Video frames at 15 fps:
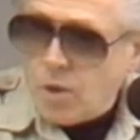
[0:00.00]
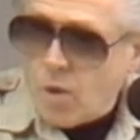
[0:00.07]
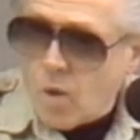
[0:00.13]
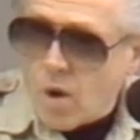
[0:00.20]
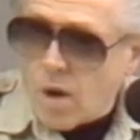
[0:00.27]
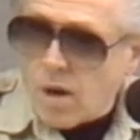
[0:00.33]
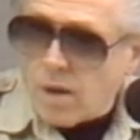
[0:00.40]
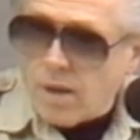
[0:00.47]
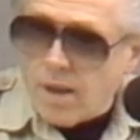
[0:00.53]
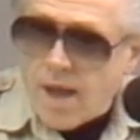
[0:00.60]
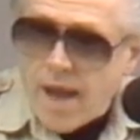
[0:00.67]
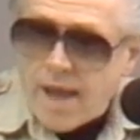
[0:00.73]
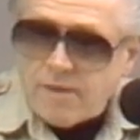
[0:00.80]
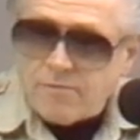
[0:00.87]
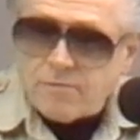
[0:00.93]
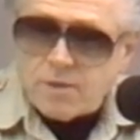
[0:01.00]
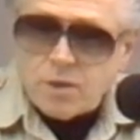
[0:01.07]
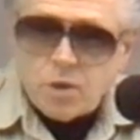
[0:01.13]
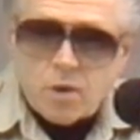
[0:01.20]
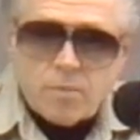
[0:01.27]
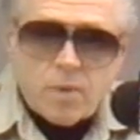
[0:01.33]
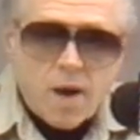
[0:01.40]
Your life
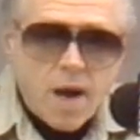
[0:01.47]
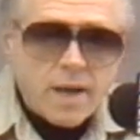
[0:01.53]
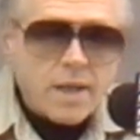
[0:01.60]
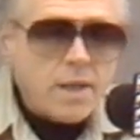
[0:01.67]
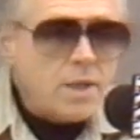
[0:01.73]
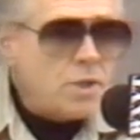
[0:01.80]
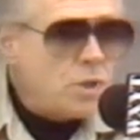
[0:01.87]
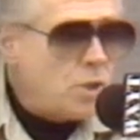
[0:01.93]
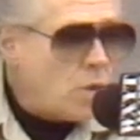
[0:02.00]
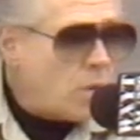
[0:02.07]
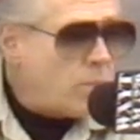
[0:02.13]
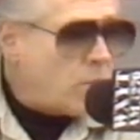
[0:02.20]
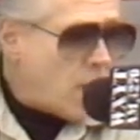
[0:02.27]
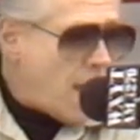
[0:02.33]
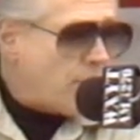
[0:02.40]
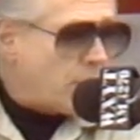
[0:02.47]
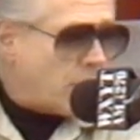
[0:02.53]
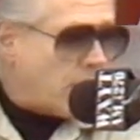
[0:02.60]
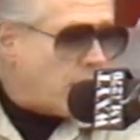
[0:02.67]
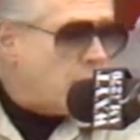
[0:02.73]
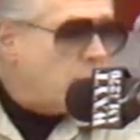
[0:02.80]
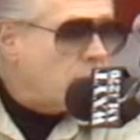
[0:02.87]
and your body is your
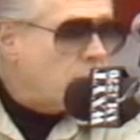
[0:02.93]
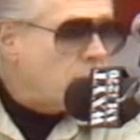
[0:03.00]
property.